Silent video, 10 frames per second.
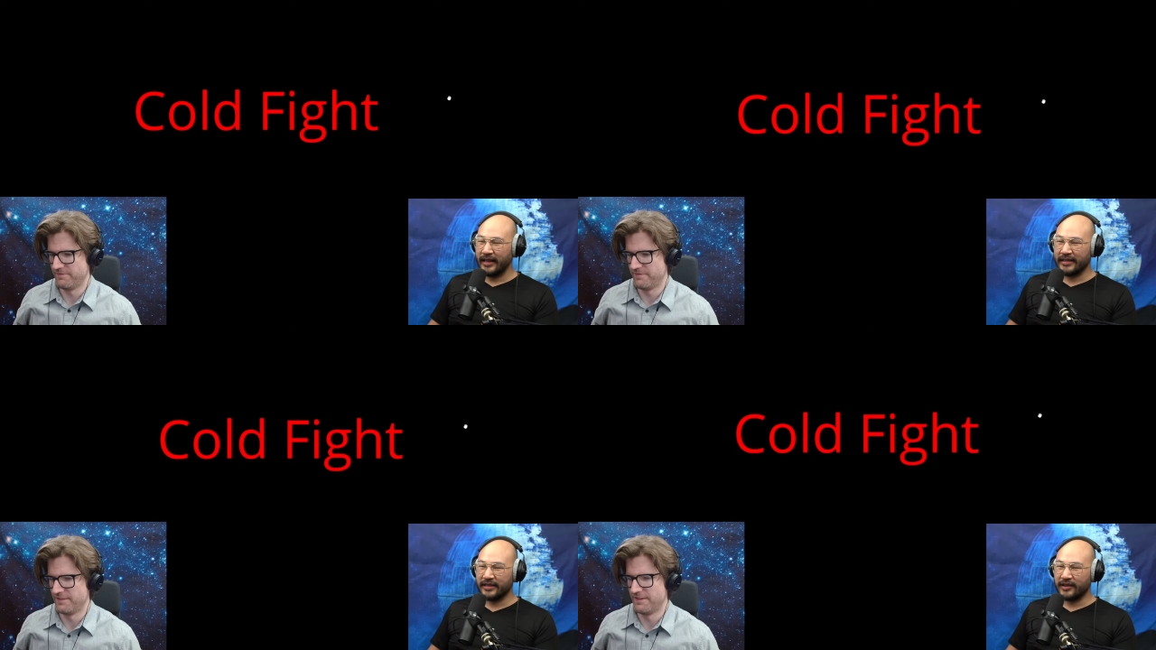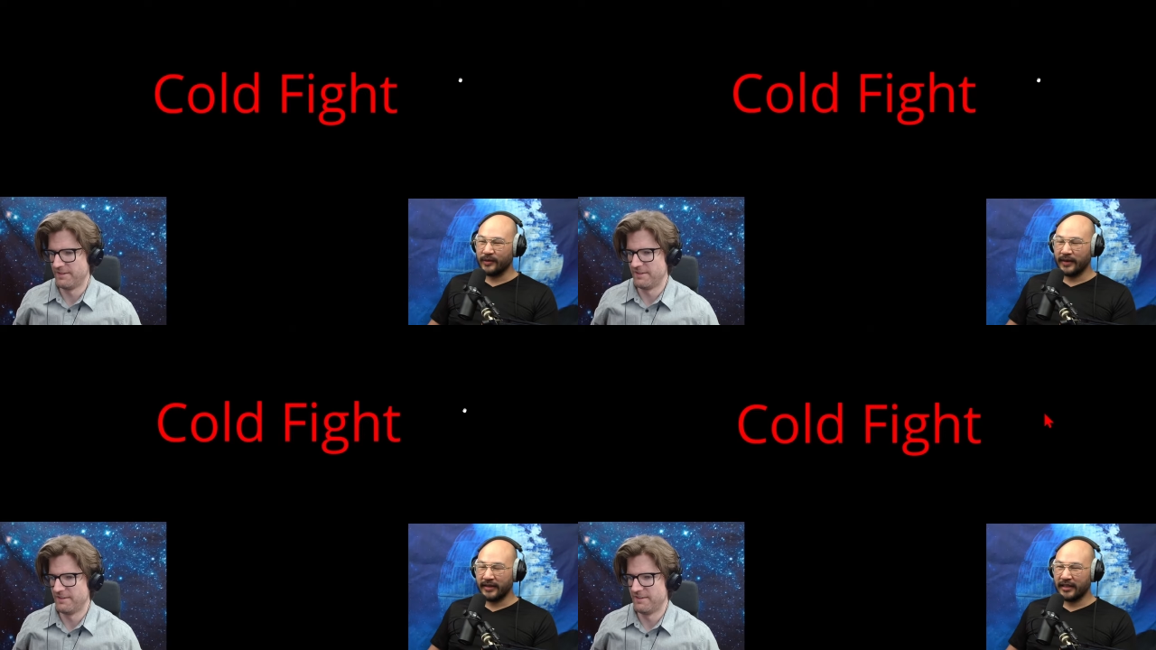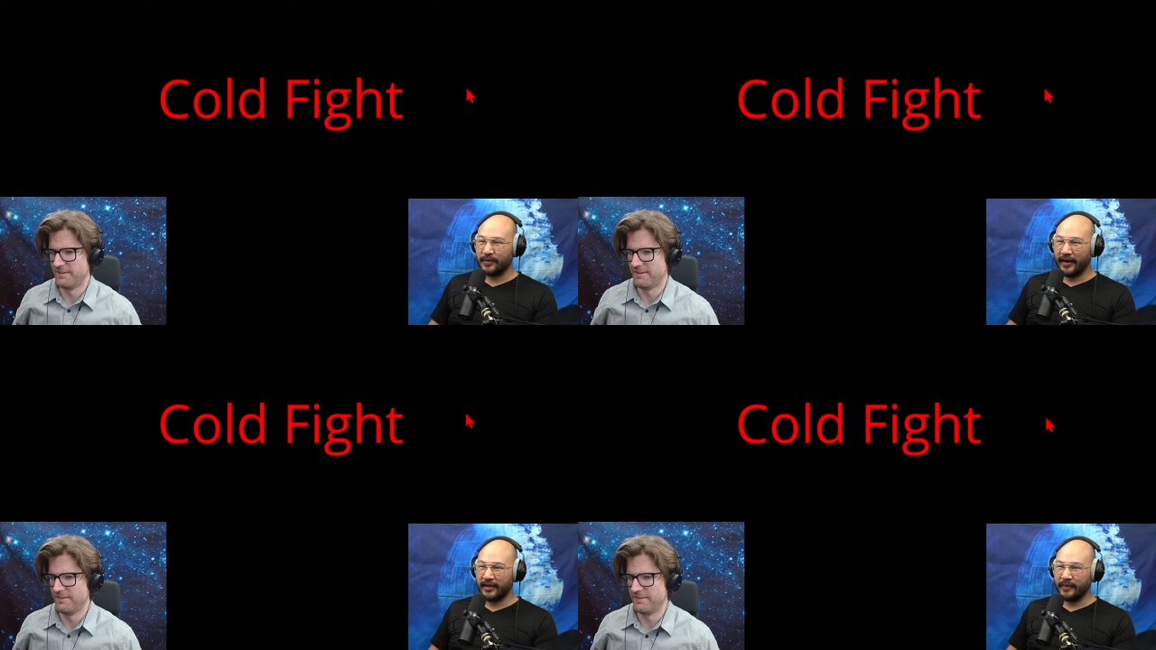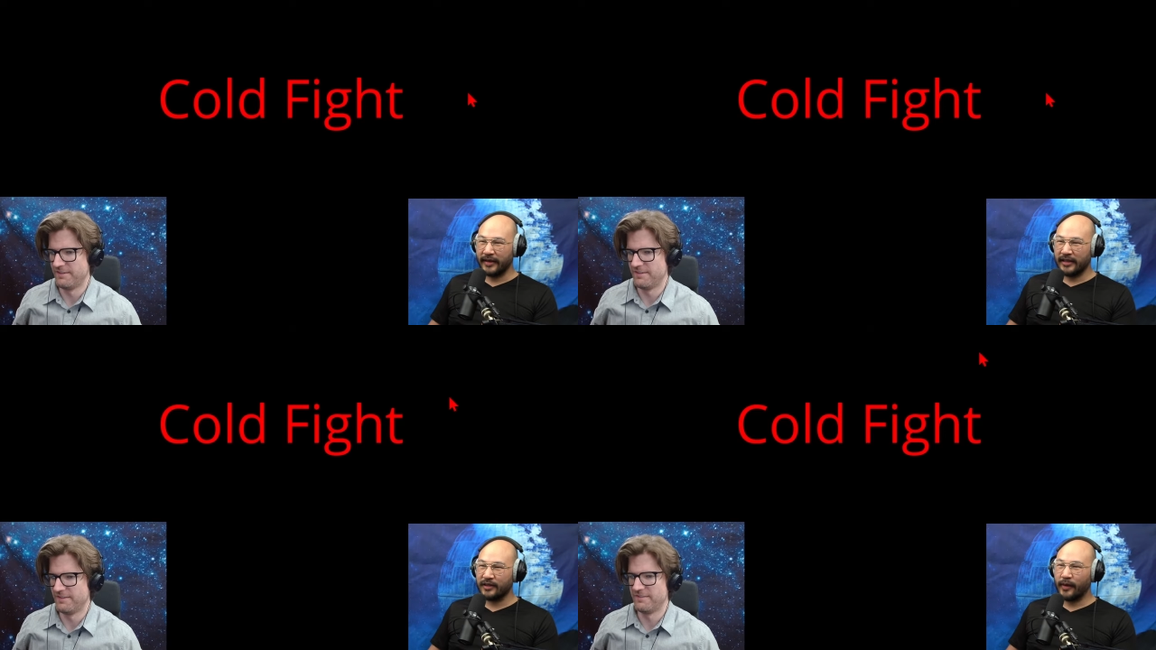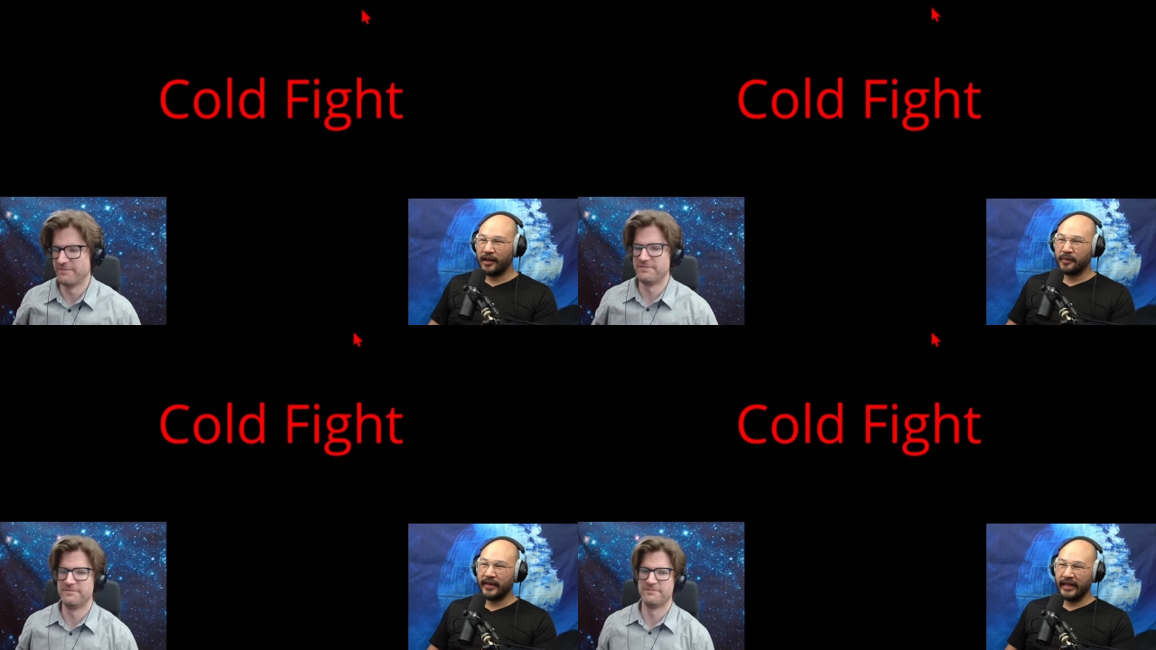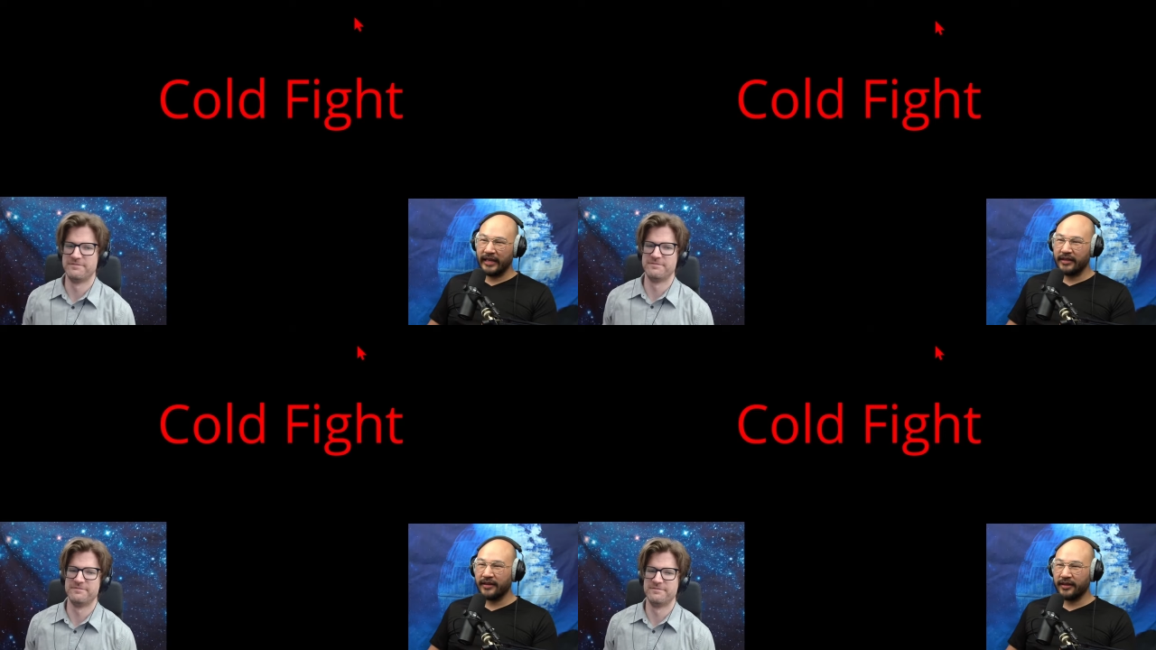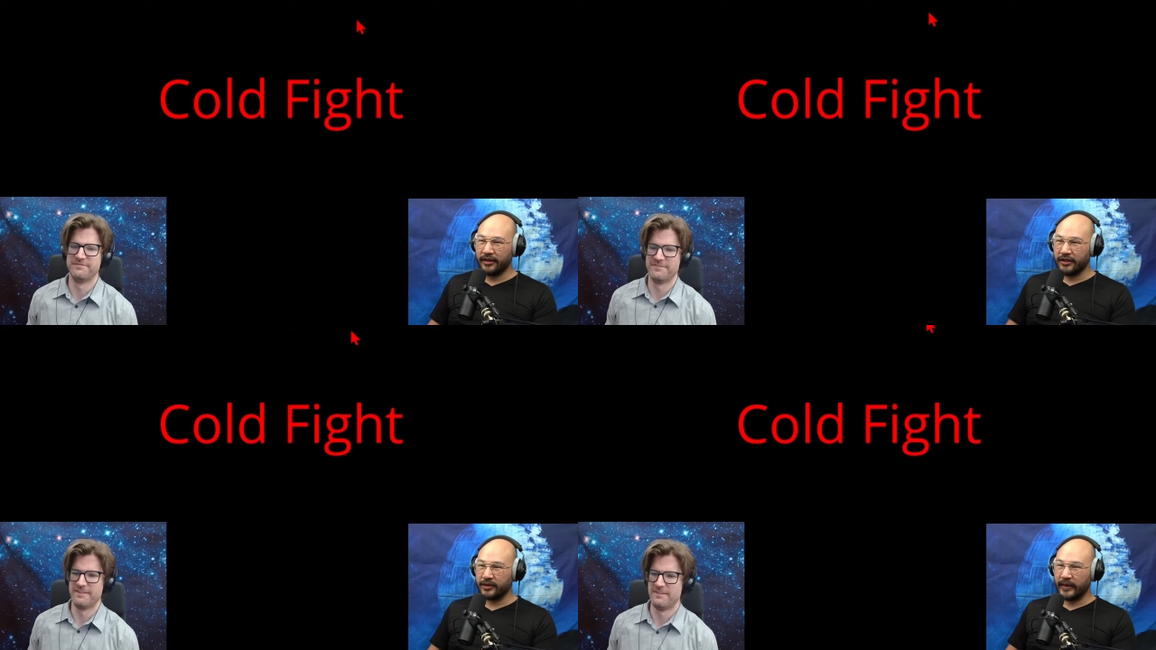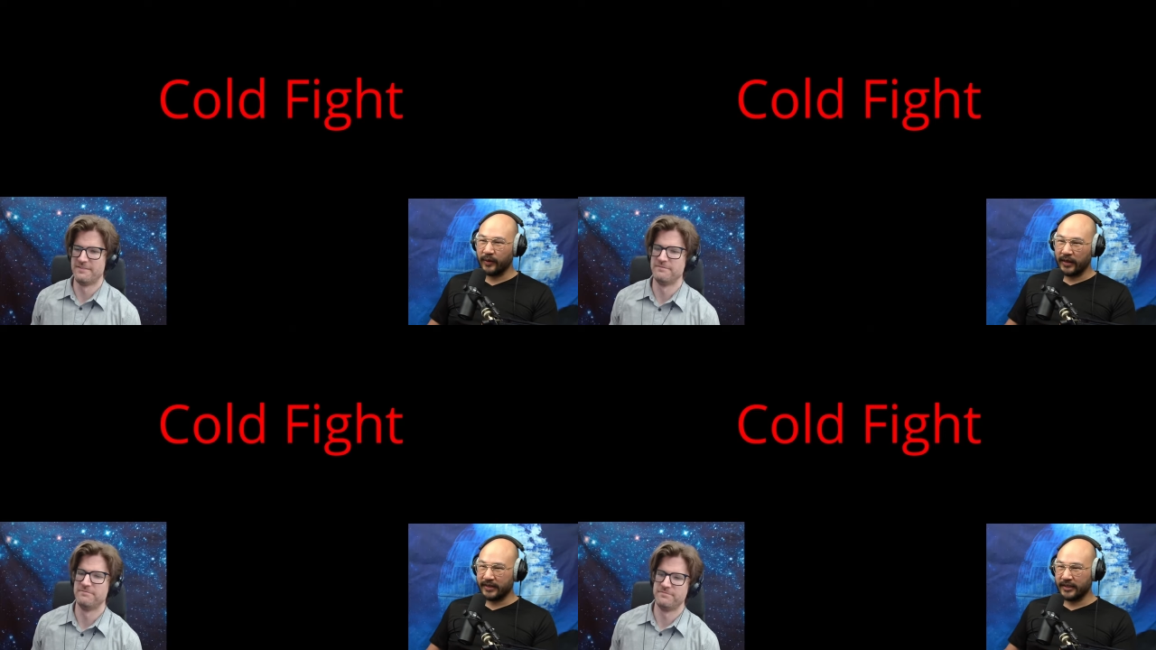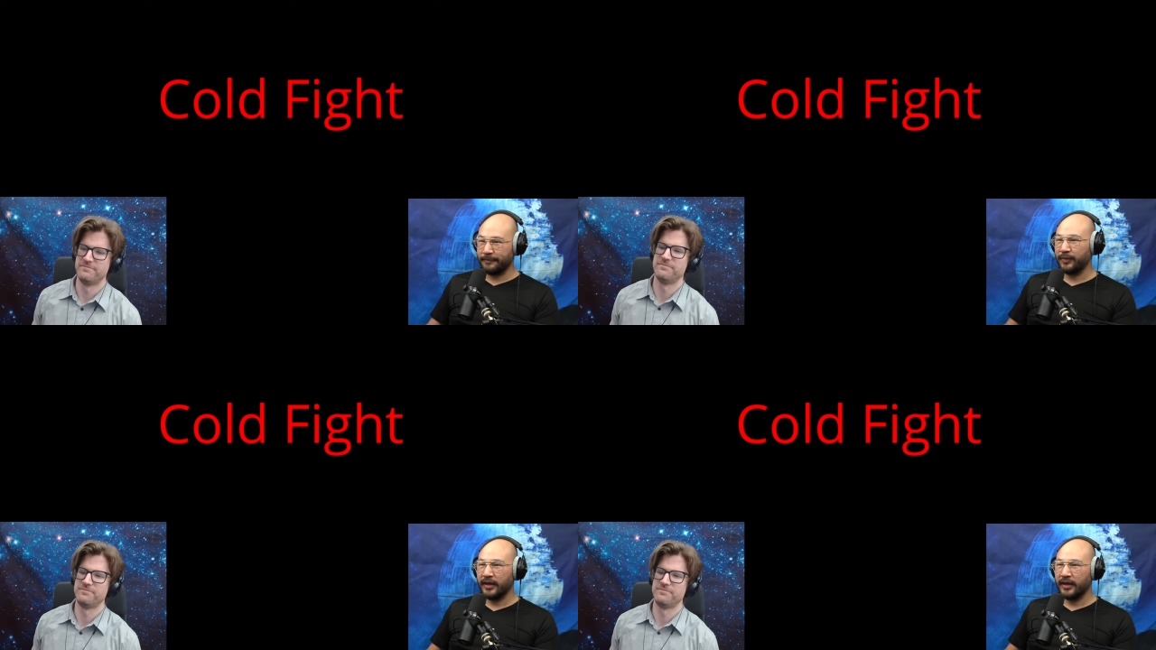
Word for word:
Speaker 1: This is so weird. This bothered me. This bothered me in theaters when I watched it.